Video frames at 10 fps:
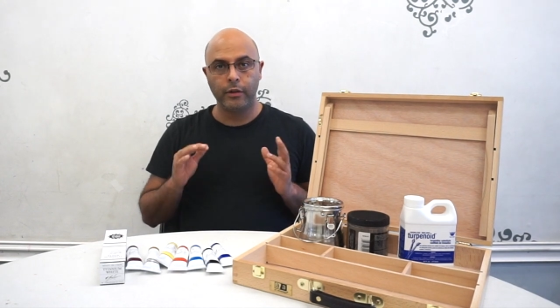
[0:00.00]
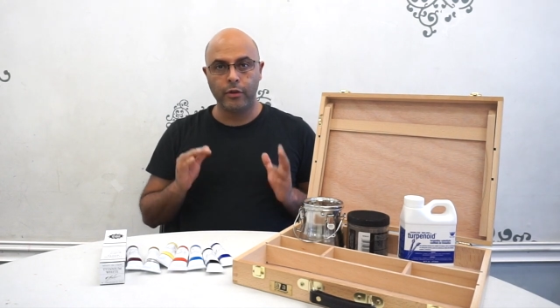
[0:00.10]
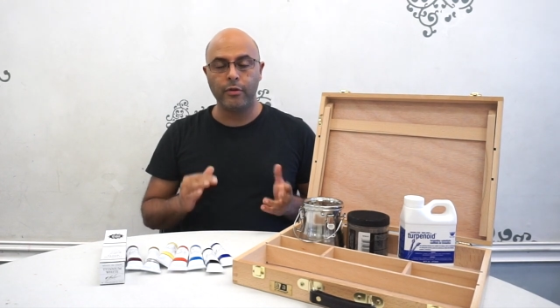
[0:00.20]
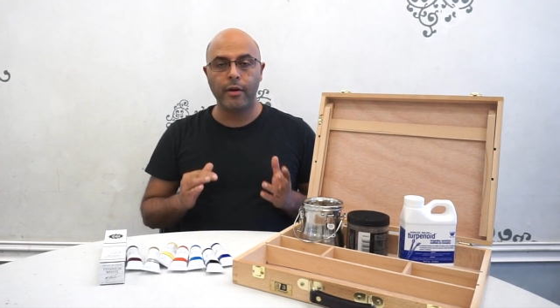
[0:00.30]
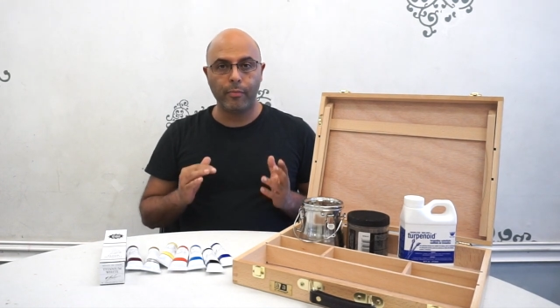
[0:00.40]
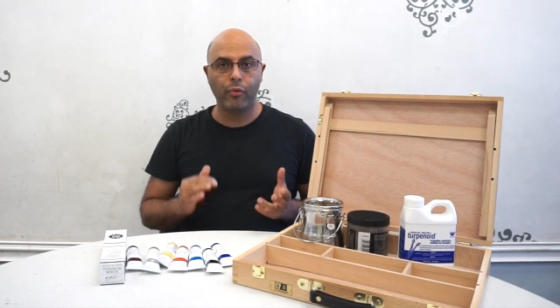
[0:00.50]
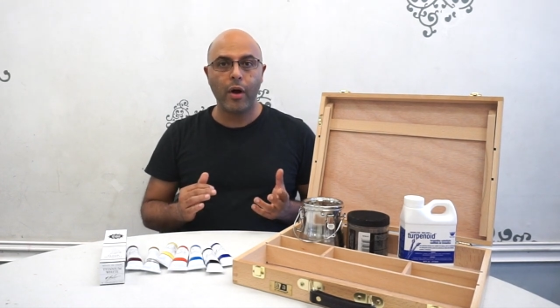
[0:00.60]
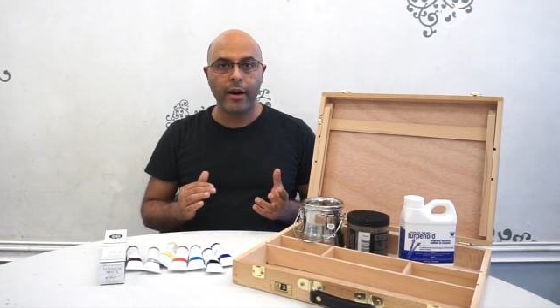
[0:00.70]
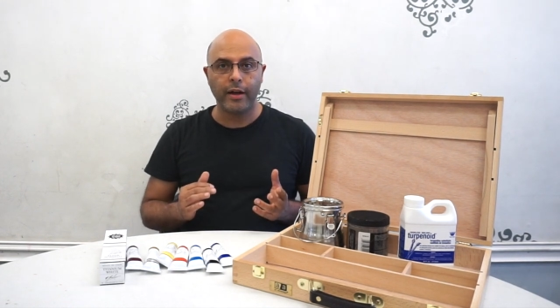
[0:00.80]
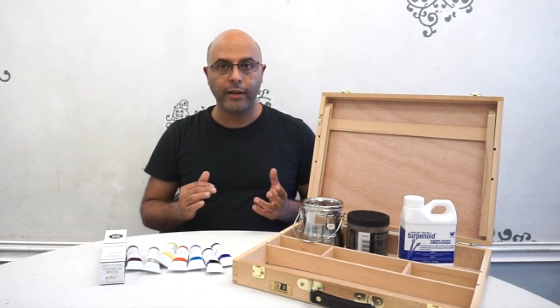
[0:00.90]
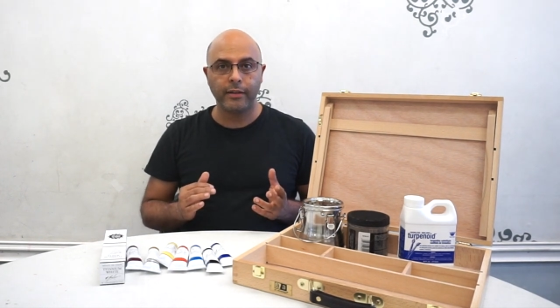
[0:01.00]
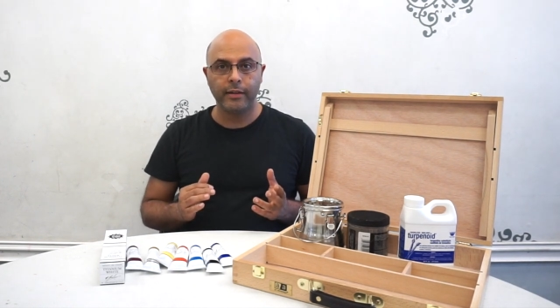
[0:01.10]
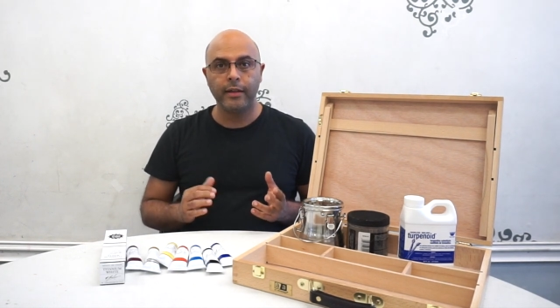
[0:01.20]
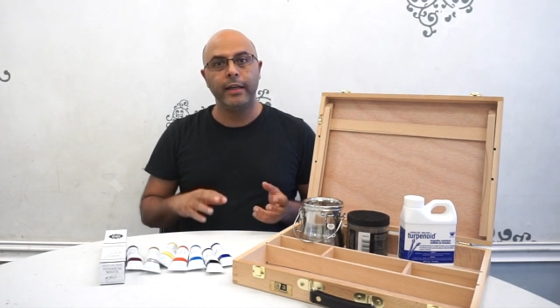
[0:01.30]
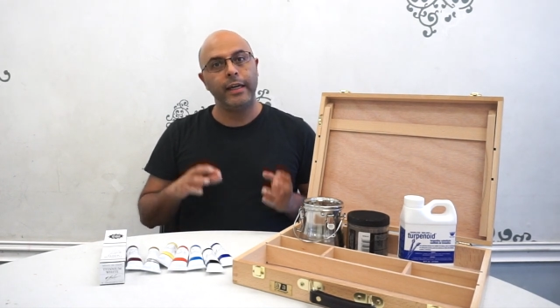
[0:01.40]
to their product
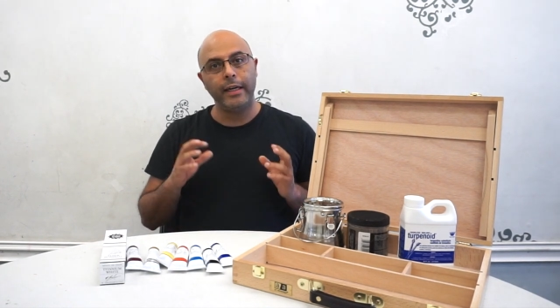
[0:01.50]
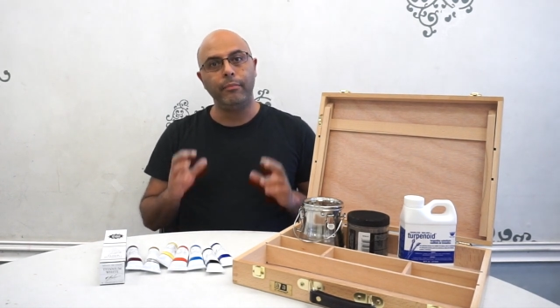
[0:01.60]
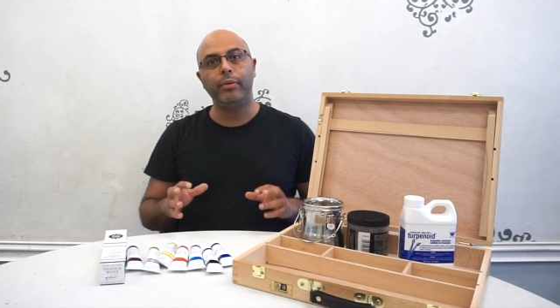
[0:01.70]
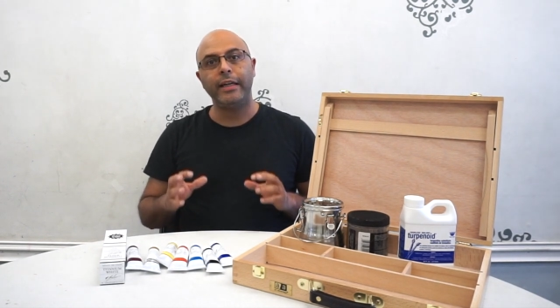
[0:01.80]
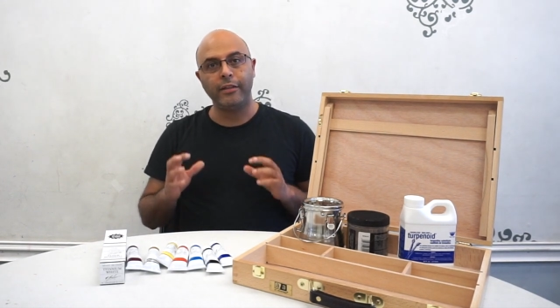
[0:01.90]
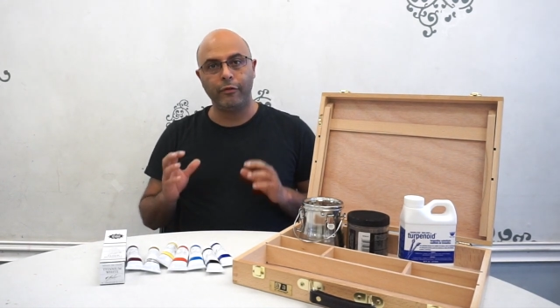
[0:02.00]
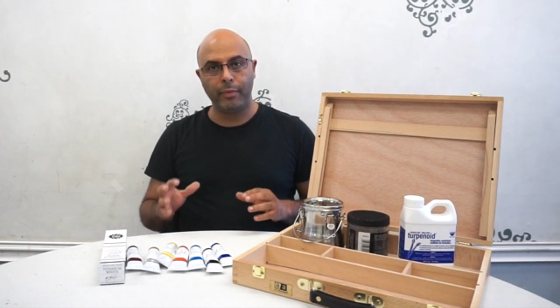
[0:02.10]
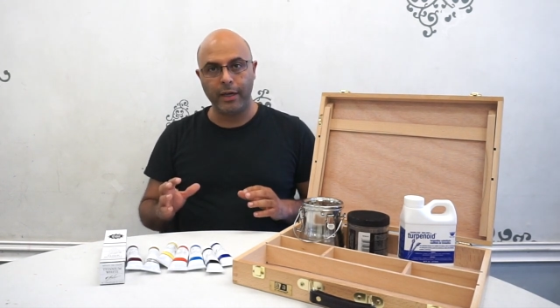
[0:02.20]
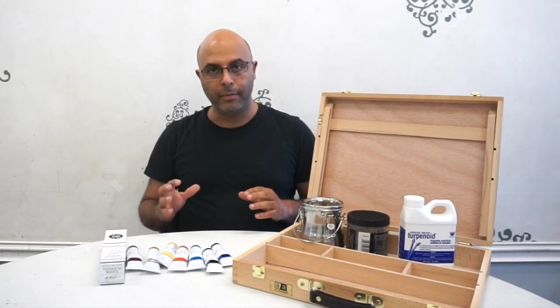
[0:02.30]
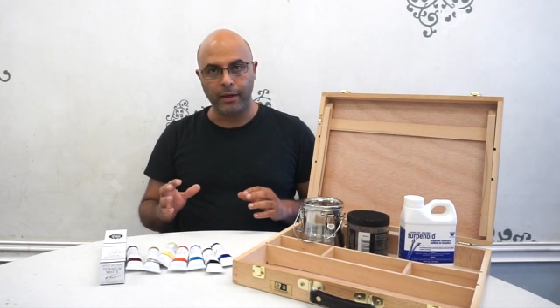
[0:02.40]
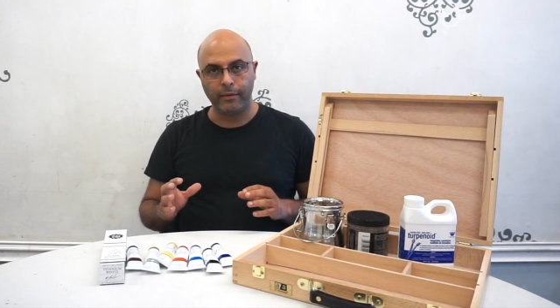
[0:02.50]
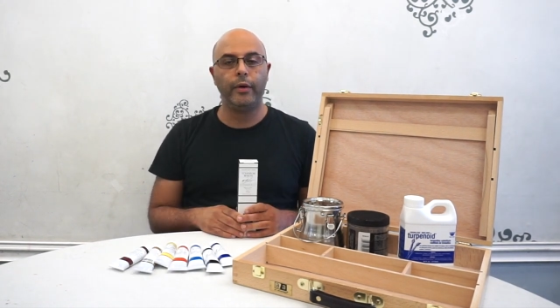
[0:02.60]
in place of pigment.